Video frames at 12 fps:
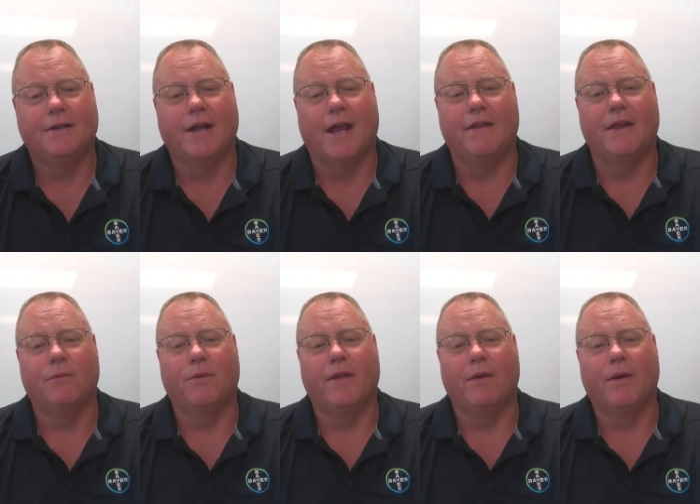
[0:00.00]
and then
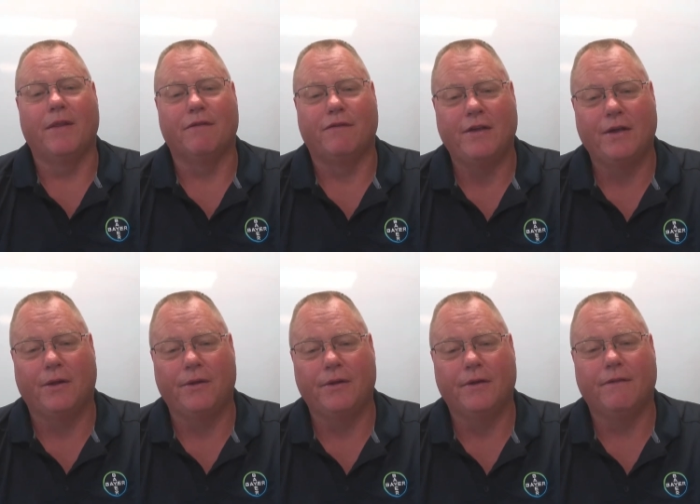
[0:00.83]
when they went in the
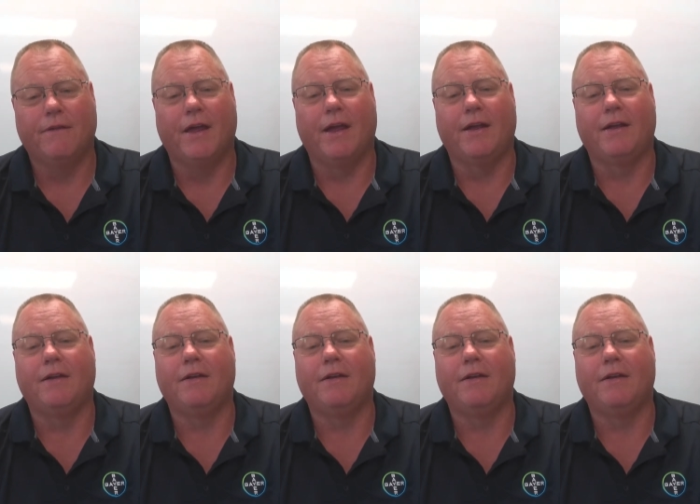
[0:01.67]
field, they